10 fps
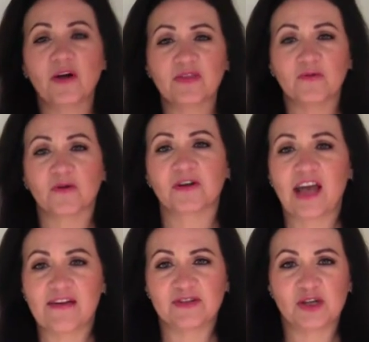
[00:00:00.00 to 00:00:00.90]
what the word
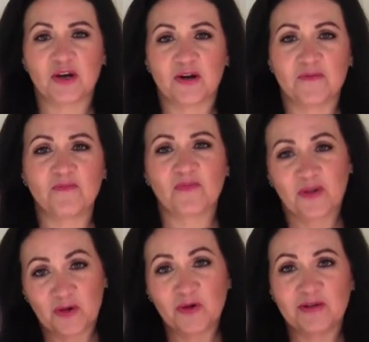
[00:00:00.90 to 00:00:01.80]
avatar
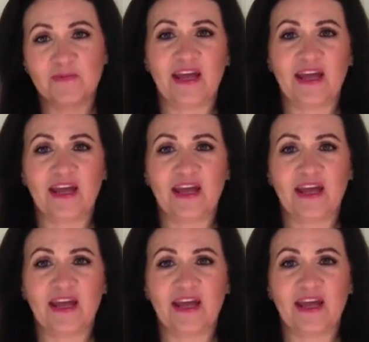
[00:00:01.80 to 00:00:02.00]
could